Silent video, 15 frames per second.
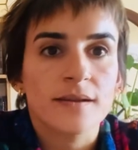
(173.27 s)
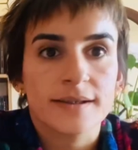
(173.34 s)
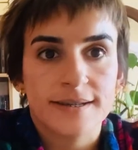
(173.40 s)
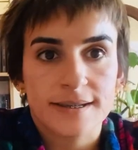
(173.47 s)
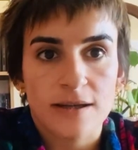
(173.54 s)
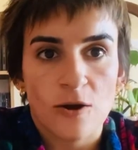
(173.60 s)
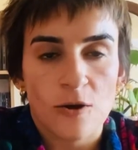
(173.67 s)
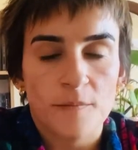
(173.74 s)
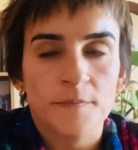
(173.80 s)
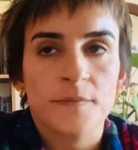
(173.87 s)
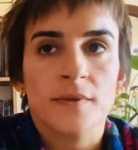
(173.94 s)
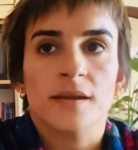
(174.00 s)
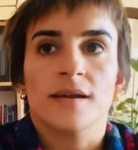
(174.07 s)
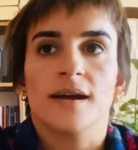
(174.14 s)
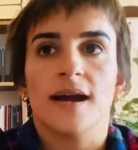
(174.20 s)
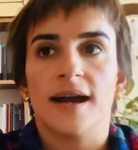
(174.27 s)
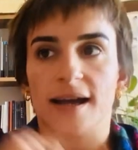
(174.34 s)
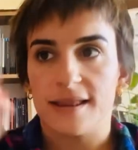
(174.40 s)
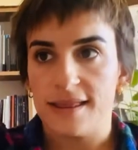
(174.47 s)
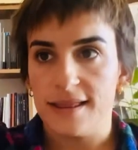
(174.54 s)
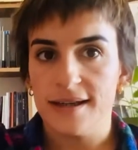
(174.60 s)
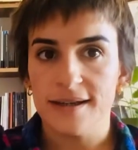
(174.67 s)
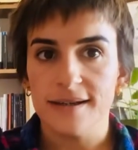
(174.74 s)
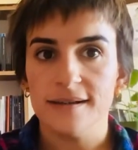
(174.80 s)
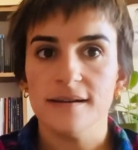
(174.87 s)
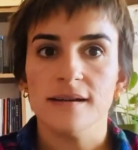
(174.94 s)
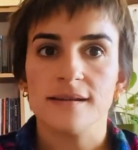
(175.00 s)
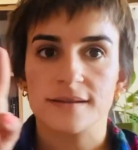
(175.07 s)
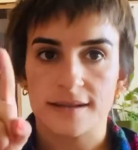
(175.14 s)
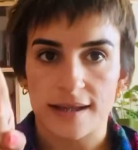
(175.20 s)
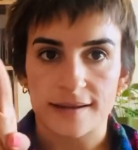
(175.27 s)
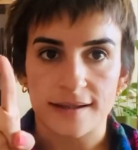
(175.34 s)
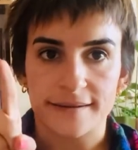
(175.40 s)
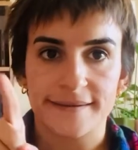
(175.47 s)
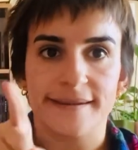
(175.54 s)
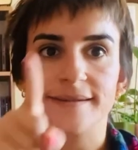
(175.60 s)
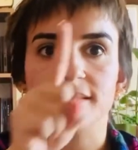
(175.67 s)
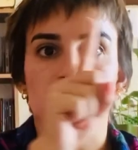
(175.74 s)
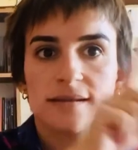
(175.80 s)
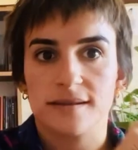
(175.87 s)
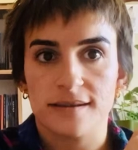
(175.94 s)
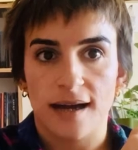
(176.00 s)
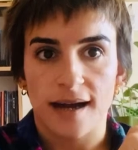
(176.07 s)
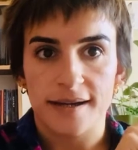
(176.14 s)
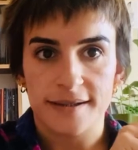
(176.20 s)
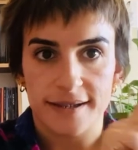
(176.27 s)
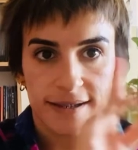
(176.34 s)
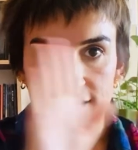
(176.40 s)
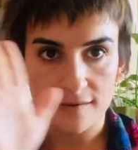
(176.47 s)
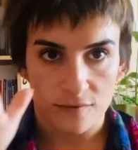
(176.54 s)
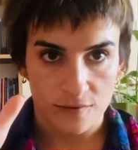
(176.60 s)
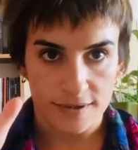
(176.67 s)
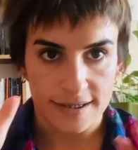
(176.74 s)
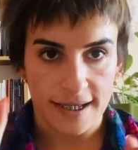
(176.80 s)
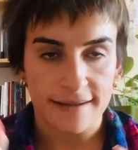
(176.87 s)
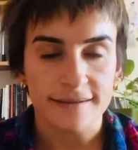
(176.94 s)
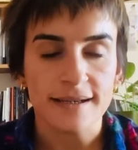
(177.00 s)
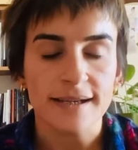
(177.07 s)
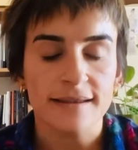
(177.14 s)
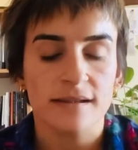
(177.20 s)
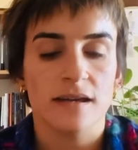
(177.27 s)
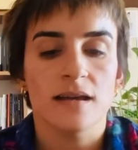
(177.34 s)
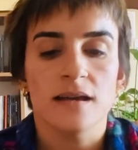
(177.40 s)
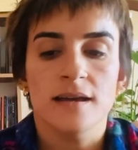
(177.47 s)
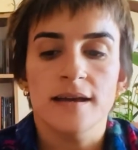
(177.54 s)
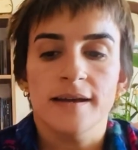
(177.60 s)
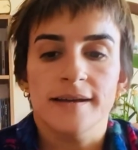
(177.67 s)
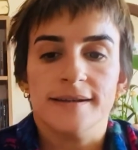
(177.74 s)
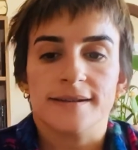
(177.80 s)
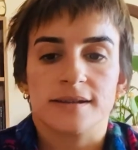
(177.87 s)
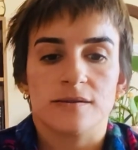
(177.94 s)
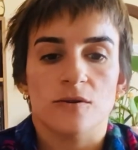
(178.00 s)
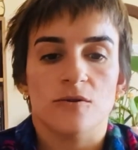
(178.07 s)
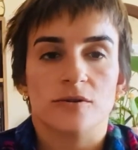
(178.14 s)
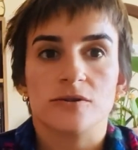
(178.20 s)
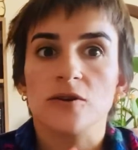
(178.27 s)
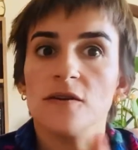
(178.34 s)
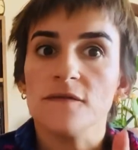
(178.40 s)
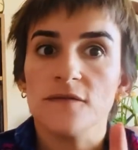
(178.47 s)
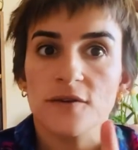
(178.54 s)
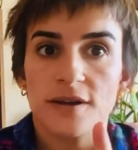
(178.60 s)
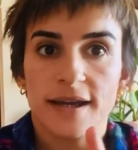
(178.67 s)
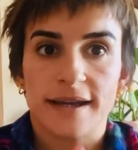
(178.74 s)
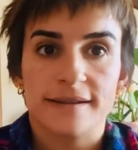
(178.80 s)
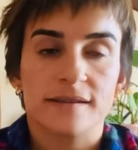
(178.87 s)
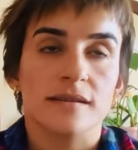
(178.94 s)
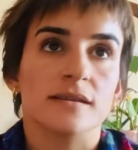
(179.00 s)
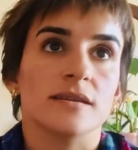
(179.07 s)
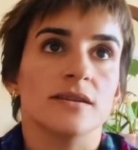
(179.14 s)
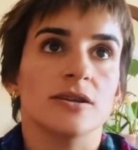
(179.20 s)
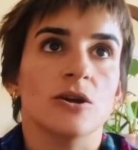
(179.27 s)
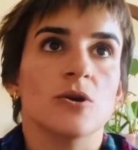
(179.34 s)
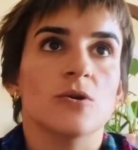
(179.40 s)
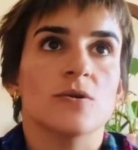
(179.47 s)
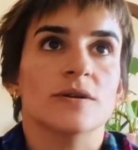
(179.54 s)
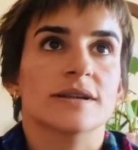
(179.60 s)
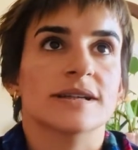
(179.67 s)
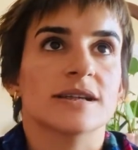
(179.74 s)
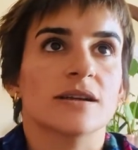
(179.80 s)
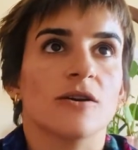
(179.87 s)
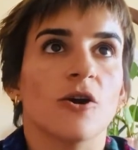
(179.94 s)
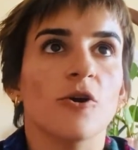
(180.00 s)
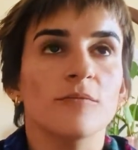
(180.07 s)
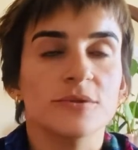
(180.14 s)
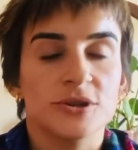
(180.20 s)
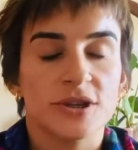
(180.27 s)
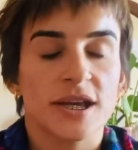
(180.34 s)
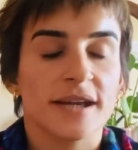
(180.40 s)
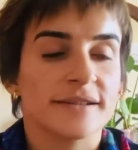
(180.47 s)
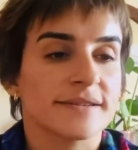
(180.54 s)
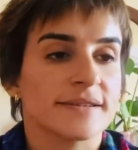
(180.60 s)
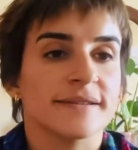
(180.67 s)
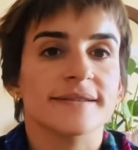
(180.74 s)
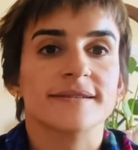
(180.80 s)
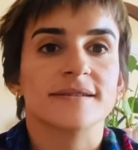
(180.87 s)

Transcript: So, le tatatant dayîn, we said, right? So don't forget, your object is